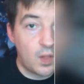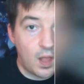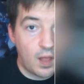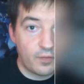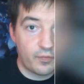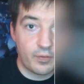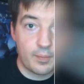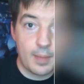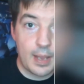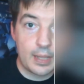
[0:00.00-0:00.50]

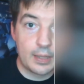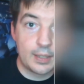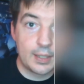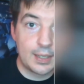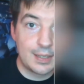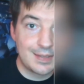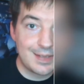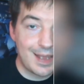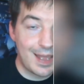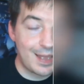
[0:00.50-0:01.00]
for melee
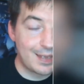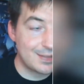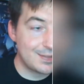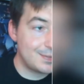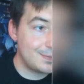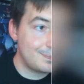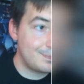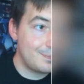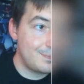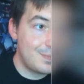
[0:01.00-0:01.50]

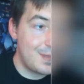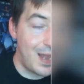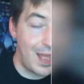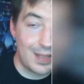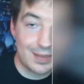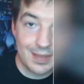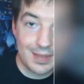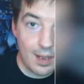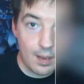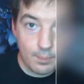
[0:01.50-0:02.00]
attacks.
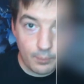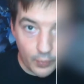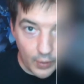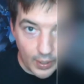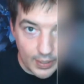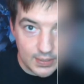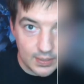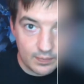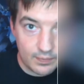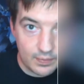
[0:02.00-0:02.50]
Not that
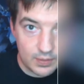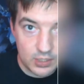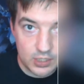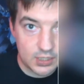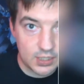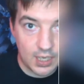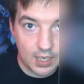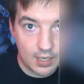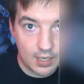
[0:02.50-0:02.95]
impressive. It's just kind of